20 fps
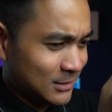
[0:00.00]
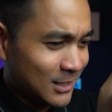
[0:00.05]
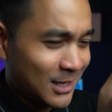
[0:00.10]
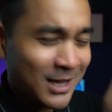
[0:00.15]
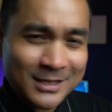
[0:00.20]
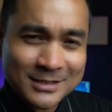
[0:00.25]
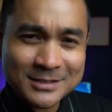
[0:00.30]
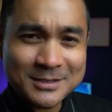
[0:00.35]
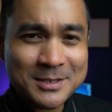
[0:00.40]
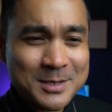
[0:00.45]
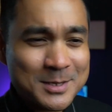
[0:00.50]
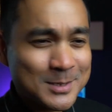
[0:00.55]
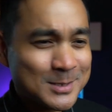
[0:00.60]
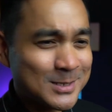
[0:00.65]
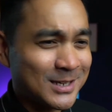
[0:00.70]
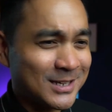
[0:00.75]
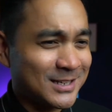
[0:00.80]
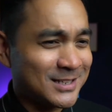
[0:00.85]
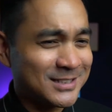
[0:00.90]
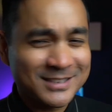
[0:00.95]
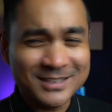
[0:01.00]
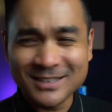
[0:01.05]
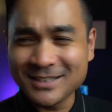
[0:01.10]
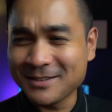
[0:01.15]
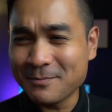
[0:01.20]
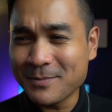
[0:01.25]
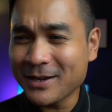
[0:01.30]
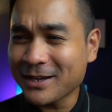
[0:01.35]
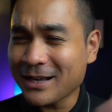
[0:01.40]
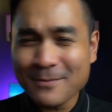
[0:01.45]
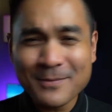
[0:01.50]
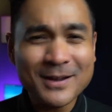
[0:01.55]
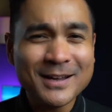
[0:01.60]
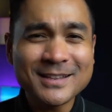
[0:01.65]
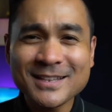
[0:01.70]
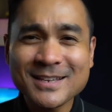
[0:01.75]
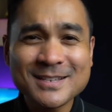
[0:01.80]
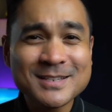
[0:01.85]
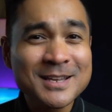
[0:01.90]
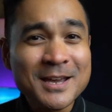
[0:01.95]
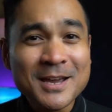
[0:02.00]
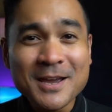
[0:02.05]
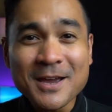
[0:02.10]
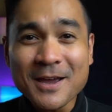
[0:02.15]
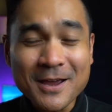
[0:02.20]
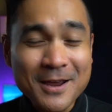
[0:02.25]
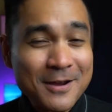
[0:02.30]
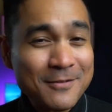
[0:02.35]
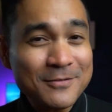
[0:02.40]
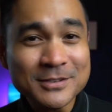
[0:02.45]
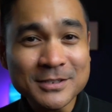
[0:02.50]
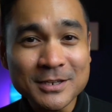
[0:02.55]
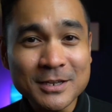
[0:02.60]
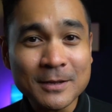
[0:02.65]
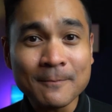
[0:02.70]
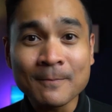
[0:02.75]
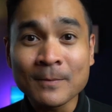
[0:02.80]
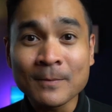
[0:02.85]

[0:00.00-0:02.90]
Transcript: hard disk, the backup hard disk, everything.